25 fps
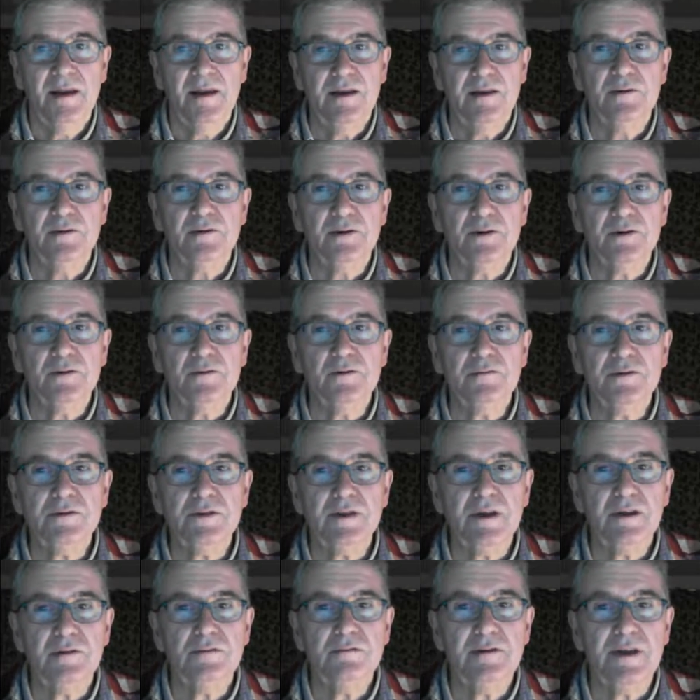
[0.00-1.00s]
You can
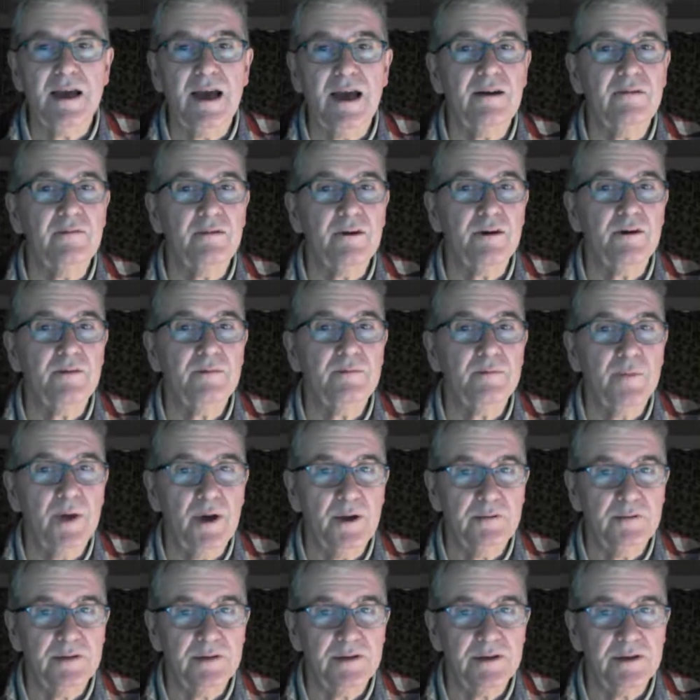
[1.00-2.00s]
also download
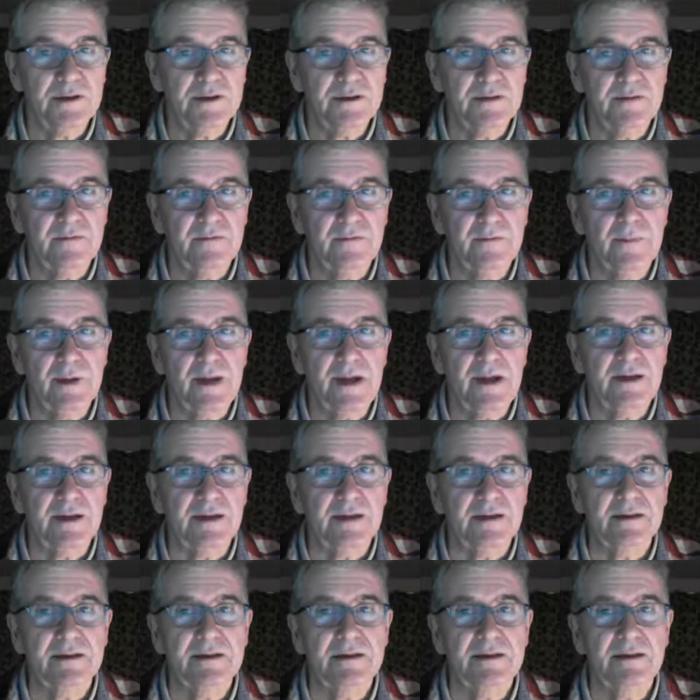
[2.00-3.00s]
posters of the
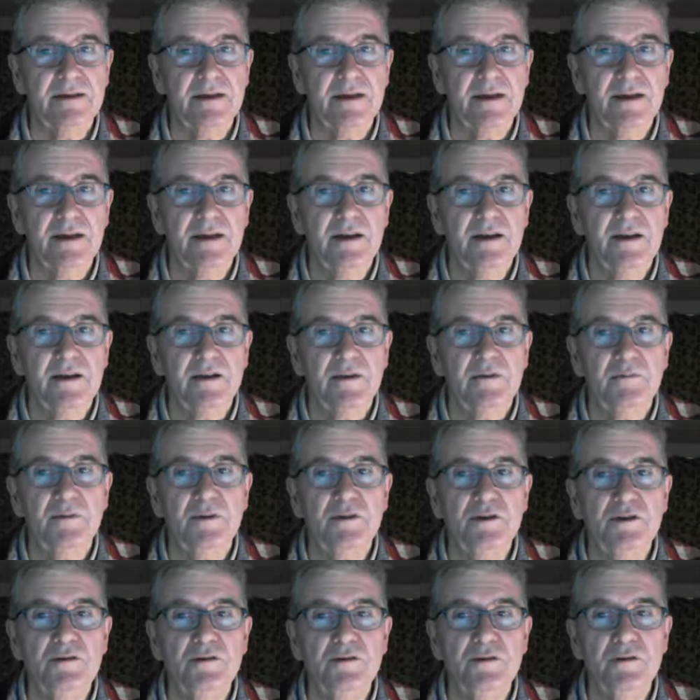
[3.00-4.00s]
planets
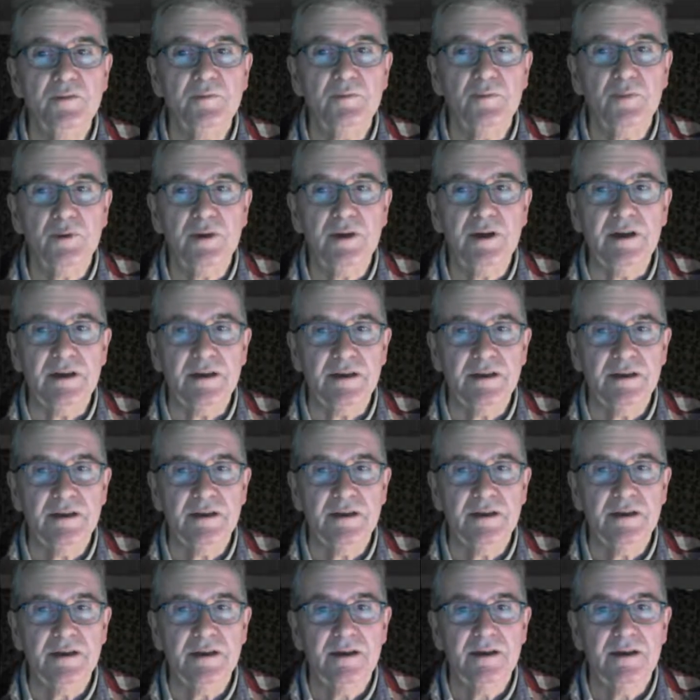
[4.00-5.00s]
which you can print
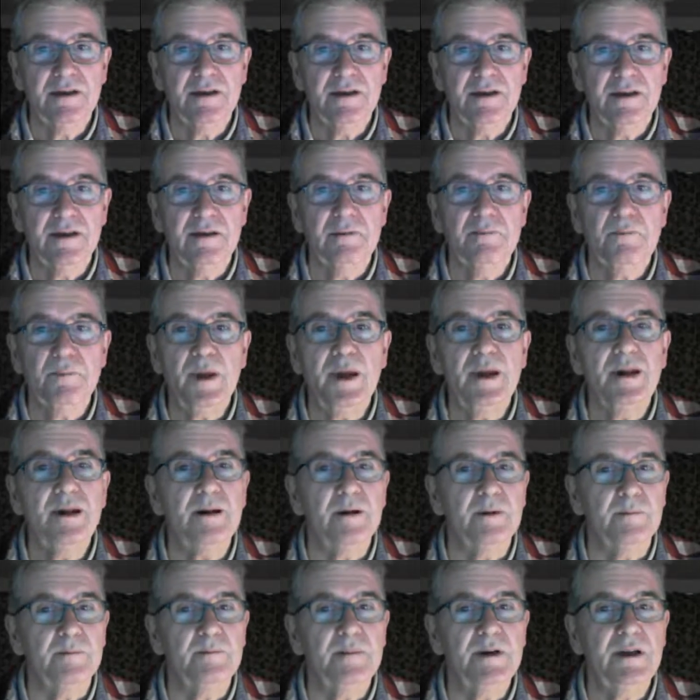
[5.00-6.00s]
and pin
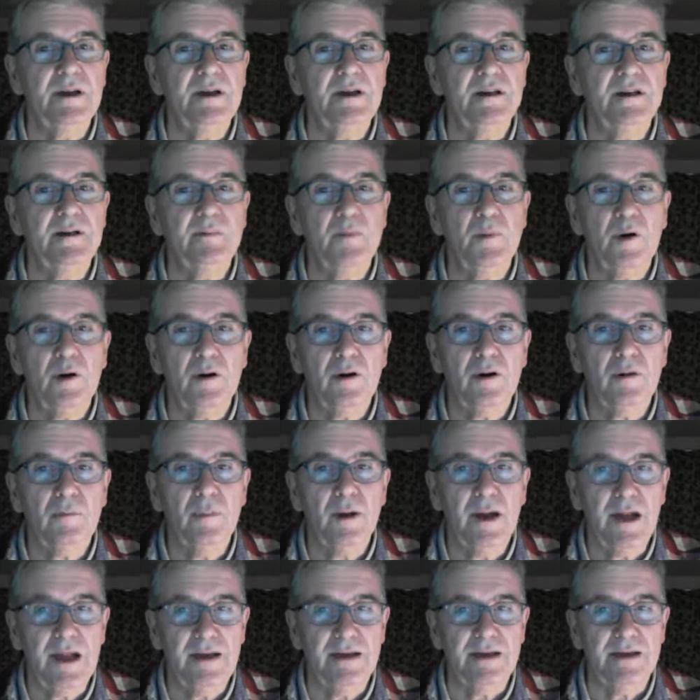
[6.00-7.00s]
up near the model
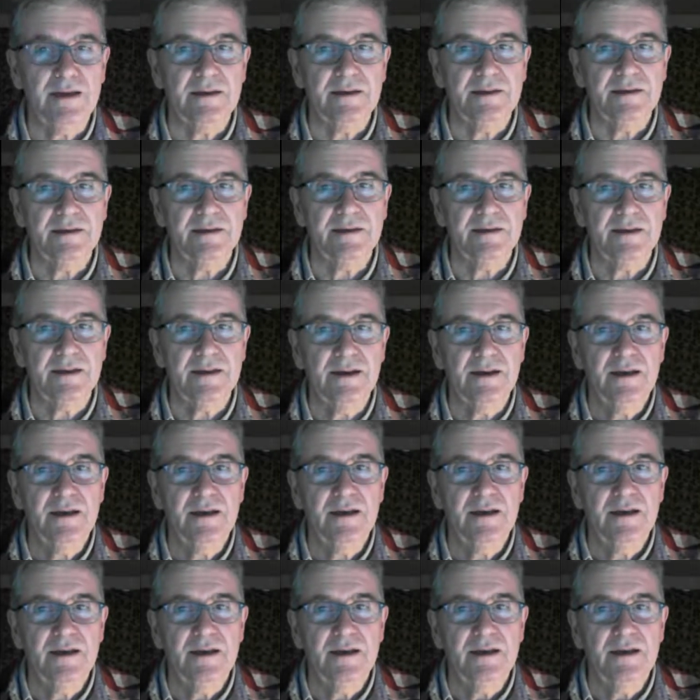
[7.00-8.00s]
planets
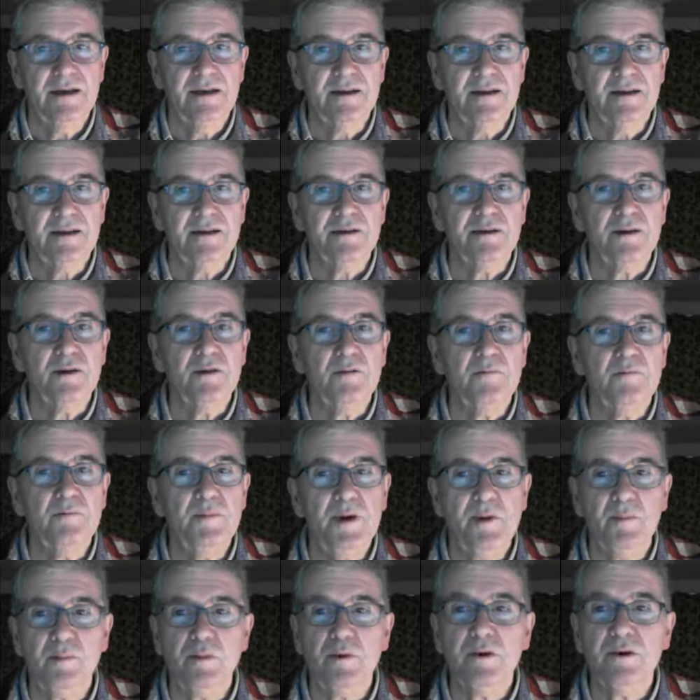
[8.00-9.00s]
so
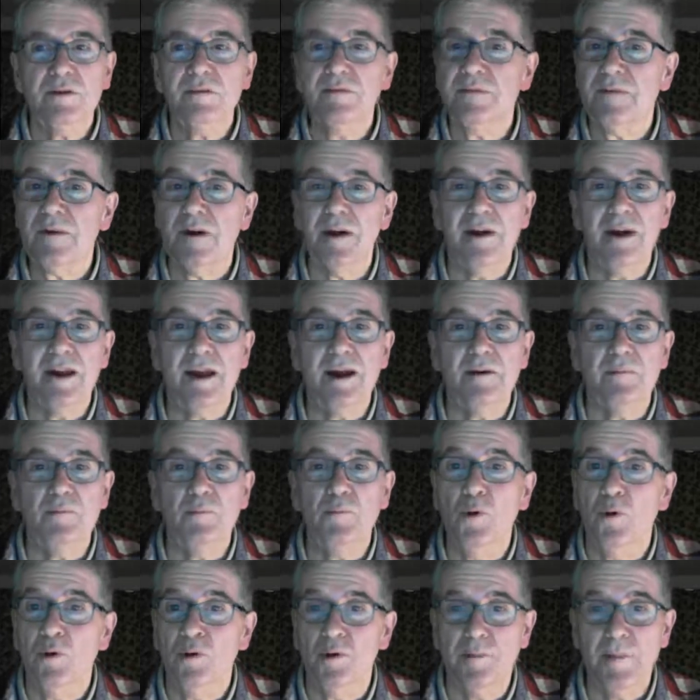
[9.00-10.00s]
people can find out
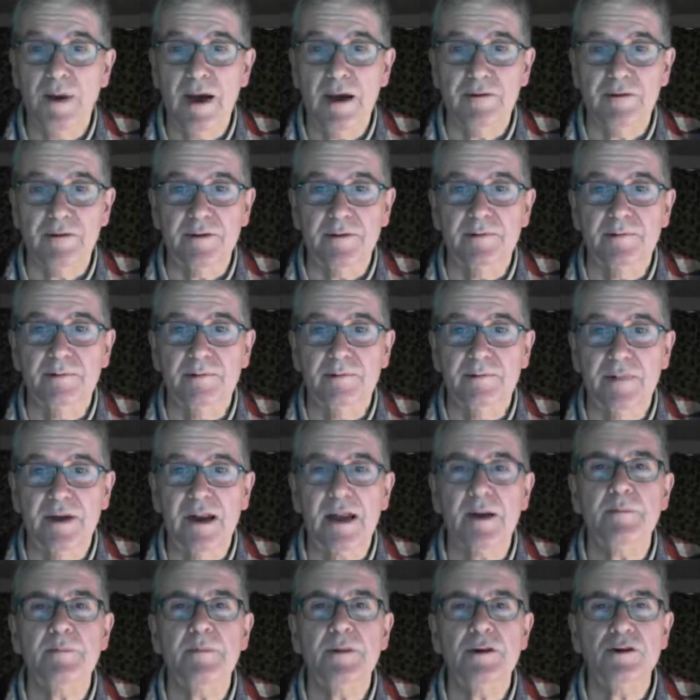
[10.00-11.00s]
more about them.
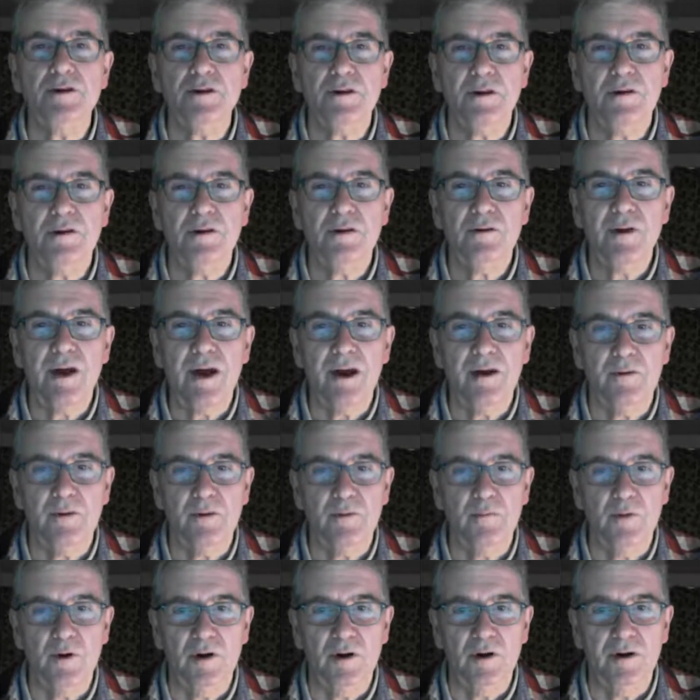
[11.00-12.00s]
Let me show you how
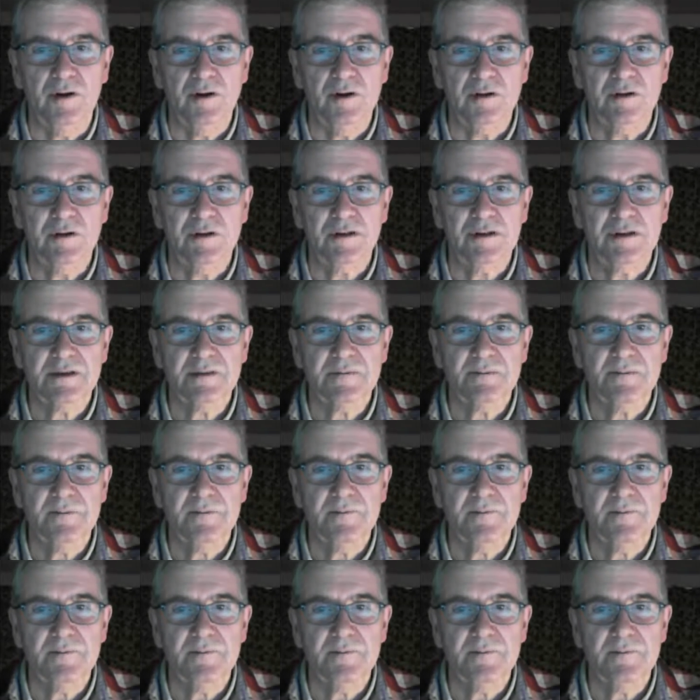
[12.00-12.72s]
it works.